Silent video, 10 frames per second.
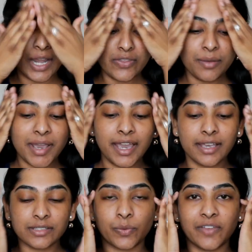now that my
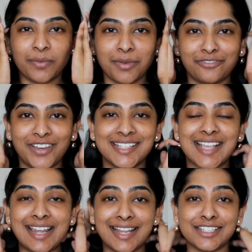hair is away from my face,
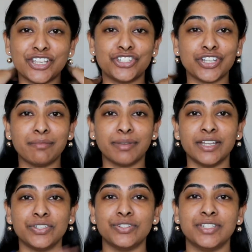let's jump
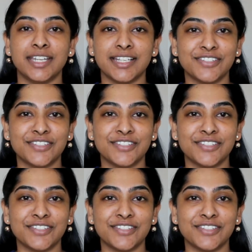into today's